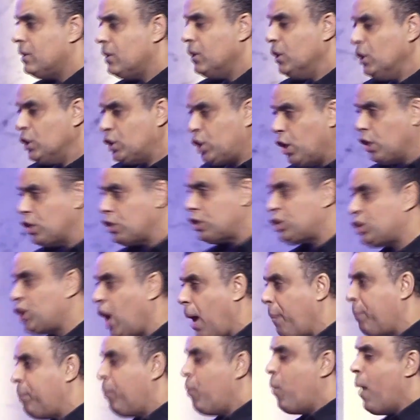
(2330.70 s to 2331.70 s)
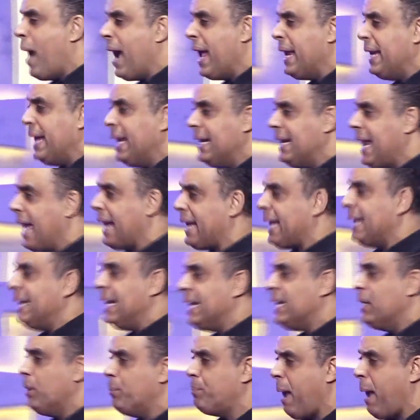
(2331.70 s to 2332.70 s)
So stop whining like a
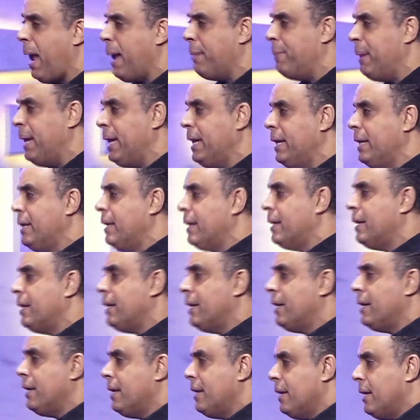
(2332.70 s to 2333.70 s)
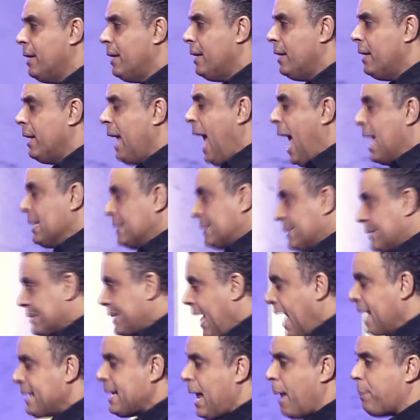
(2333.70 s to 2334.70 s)
little baby and
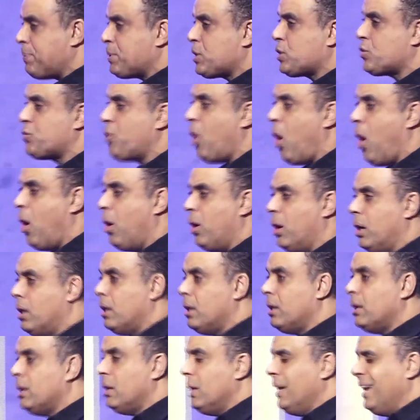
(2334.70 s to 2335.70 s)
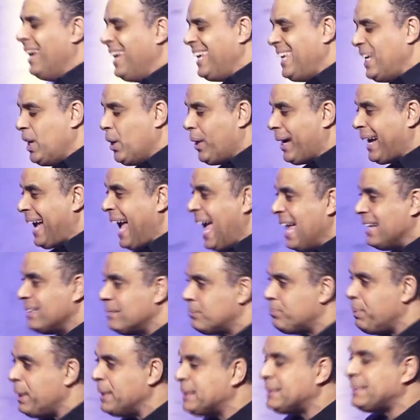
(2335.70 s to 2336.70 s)
stand up strong. You can't
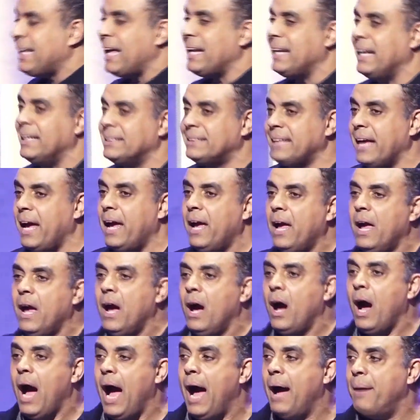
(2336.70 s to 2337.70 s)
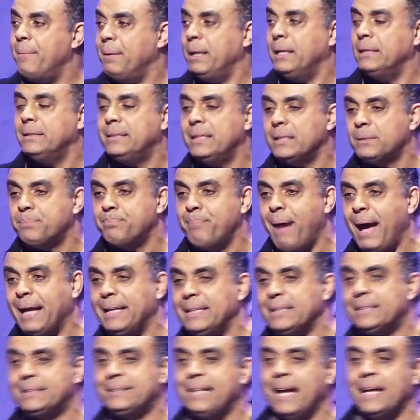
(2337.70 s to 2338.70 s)
be standing and say, I mean, this man
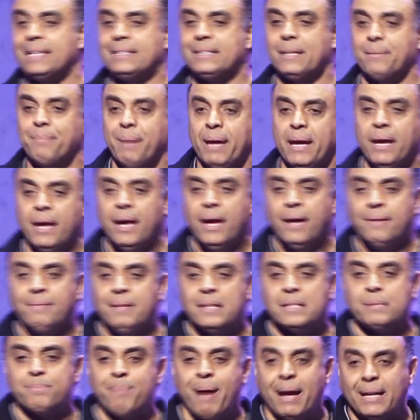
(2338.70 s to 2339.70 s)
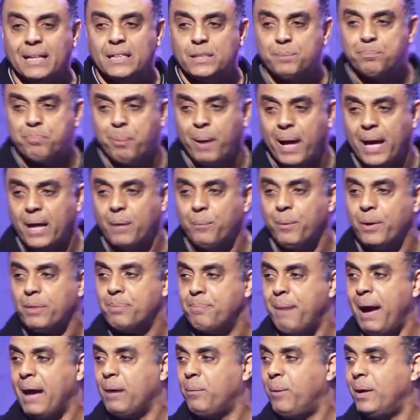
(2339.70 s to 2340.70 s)
is chasing me. This man is playing with
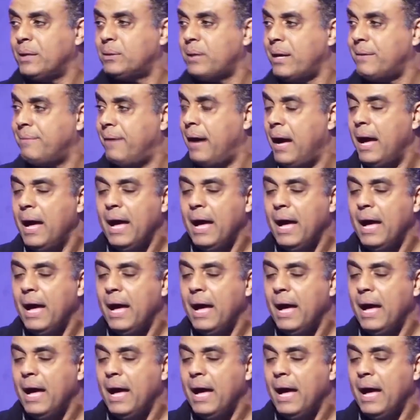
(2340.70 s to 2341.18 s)
my whatever.